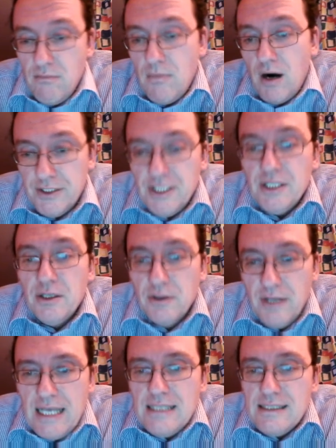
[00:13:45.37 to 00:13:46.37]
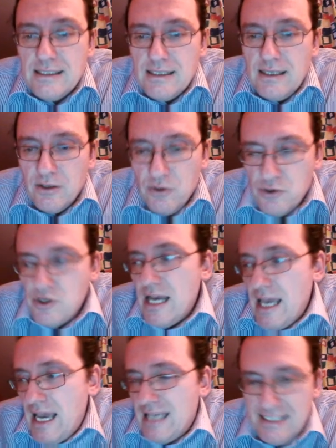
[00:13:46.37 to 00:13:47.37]
articulates,
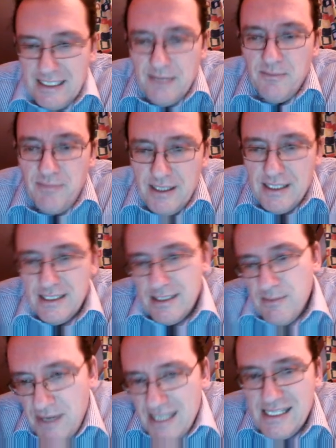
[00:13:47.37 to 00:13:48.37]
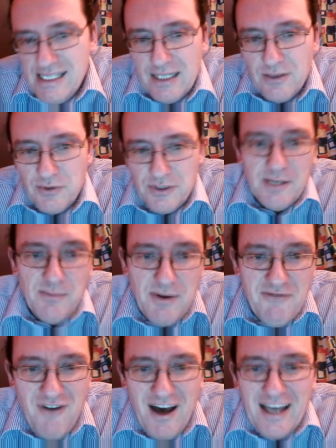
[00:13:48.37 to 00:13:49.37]
usually as simplistic or
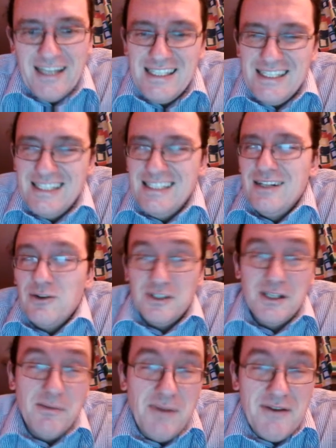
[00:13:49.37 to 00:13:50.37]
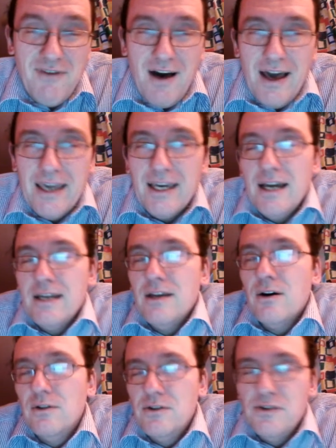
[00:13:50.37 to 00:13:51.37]
simplified or simplifying
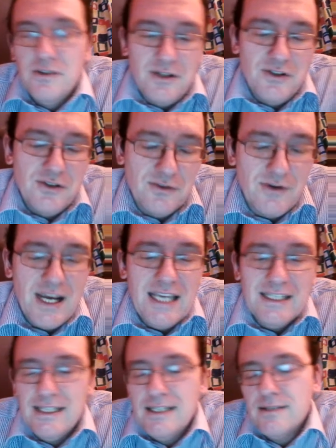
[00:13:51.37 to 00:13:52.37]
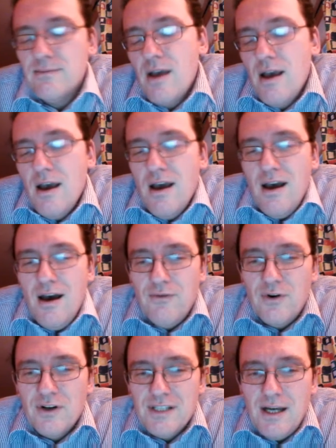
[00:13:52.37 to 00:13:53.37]
ideology, such as racism,
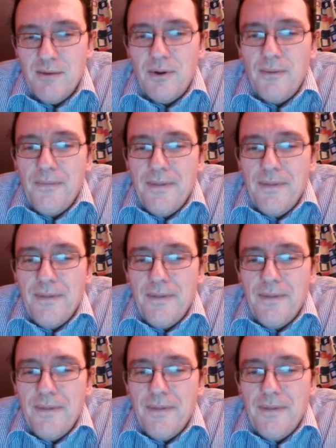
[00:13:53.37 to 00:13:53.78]
for example.